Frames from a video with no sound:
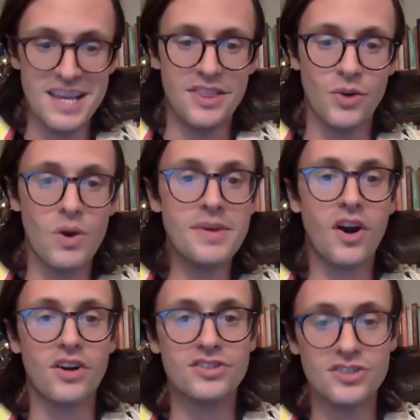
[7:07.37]
the women
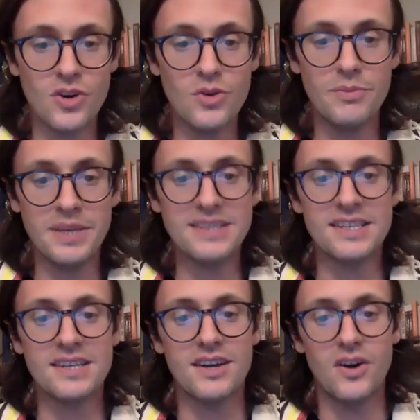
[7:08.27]
are so
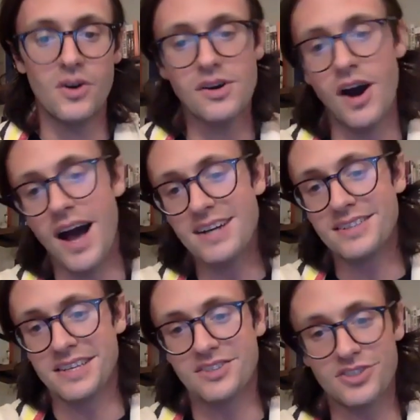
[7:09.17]
busy
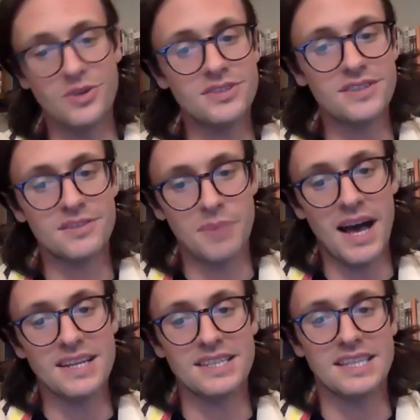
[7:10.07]
ogling Joseph's
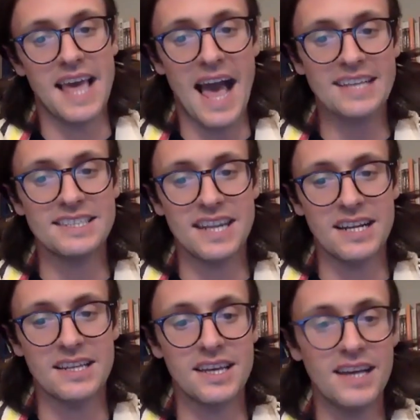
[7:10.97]
body that they
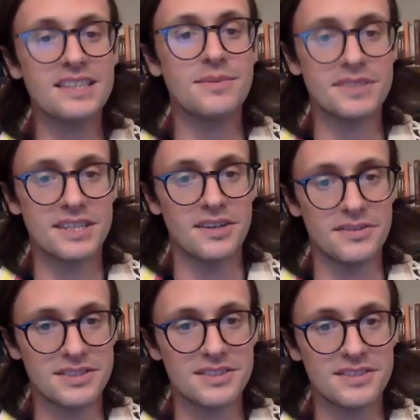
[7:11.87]
accidentally cut
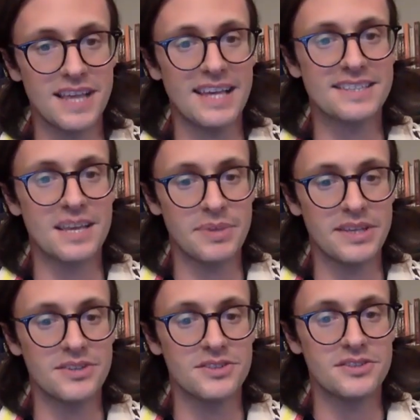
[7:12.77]
themselves as they
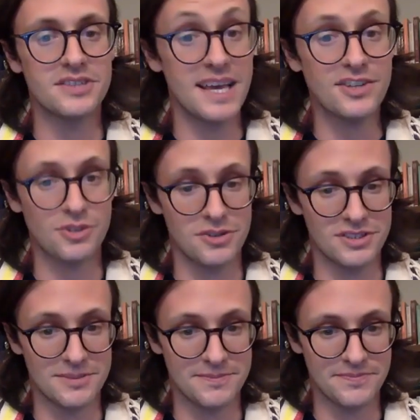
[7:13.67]
peel the etrogs.